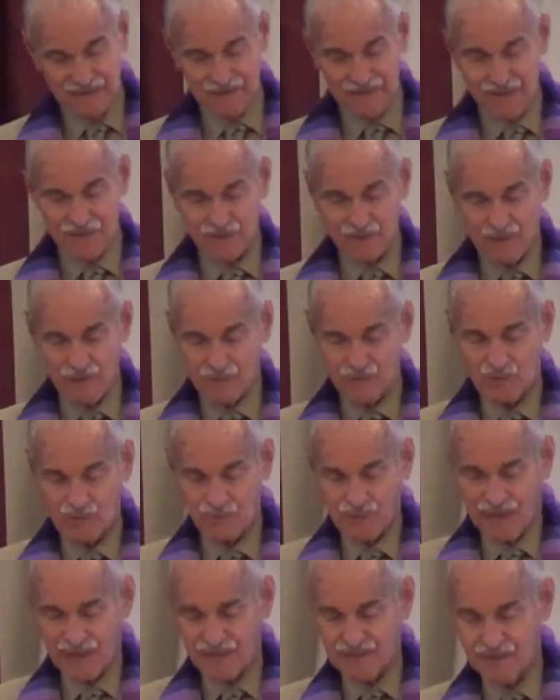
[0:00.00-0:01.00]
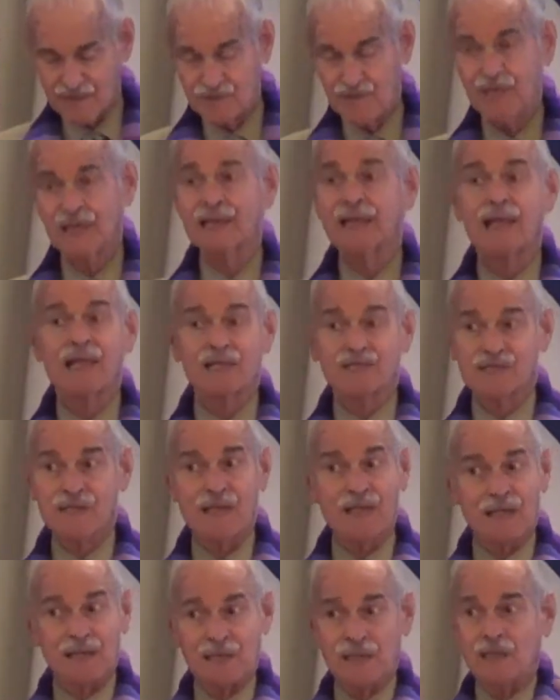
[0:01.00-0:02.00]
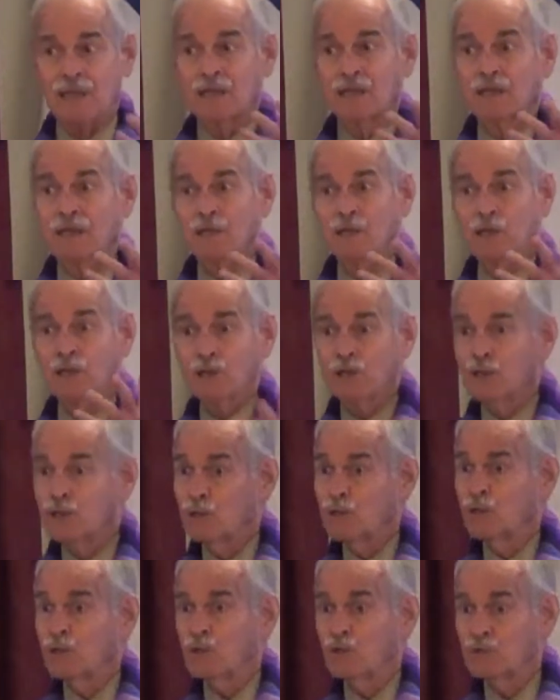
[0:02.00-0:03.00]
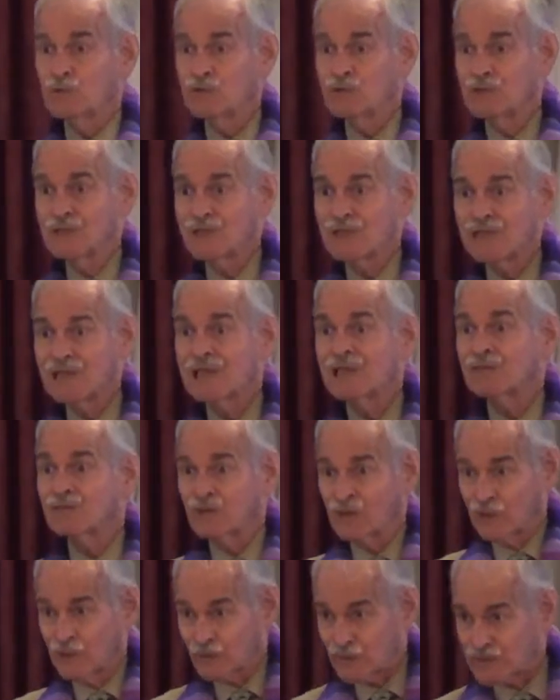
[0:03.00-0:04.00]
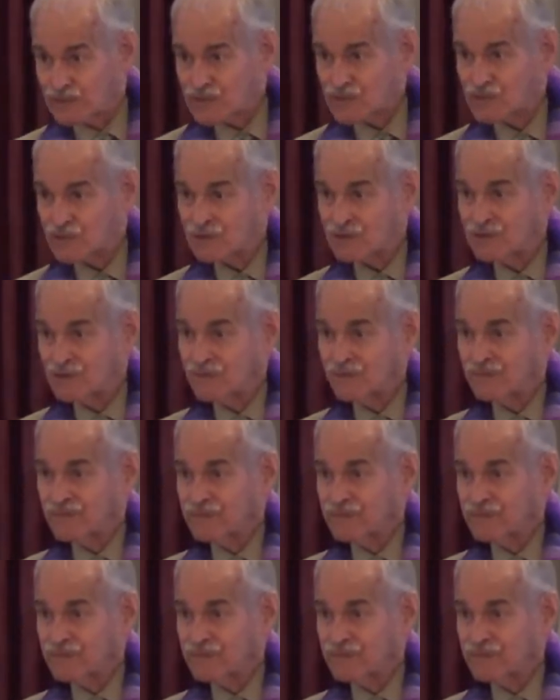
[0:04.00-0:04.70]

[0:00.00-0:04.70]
the scripture passage. That has a huge influence